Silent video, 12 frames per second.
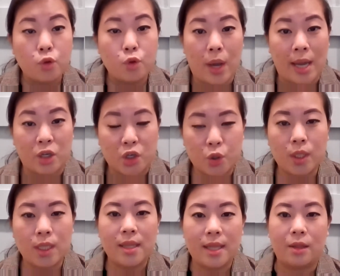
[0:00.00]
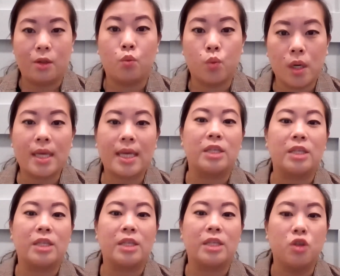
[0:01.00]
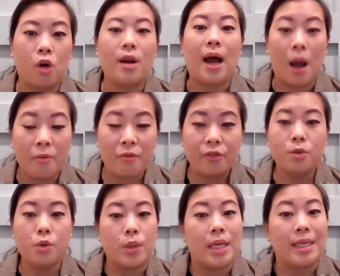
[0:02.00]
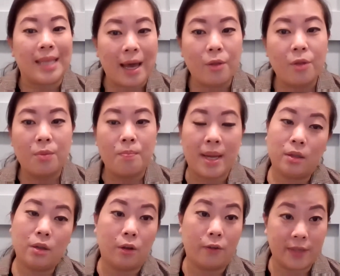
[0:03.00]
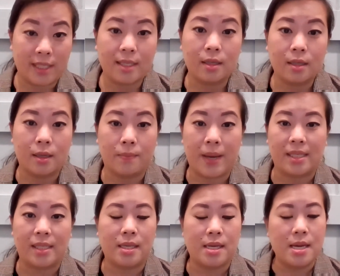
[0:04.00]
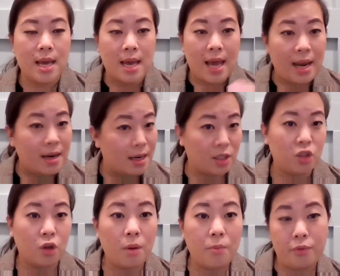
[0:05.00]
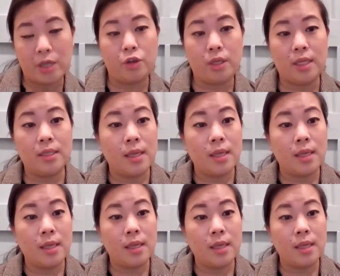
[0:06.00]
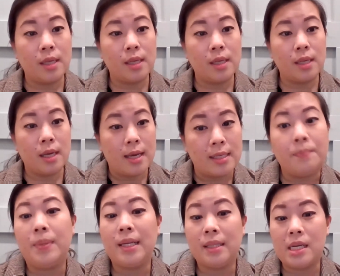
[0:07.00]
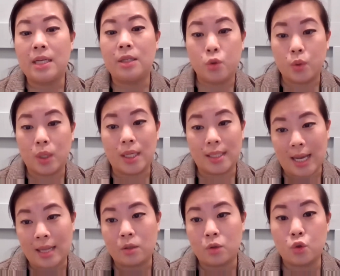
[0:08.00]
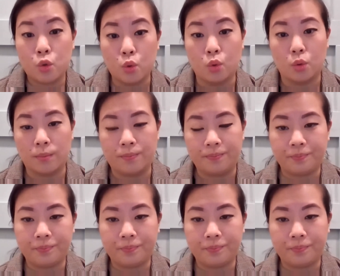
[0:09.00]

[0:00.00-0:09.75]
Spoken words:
to ensure that the work is not harmful to his health, mental or physical capacity and does not prejudice his ability to attend school.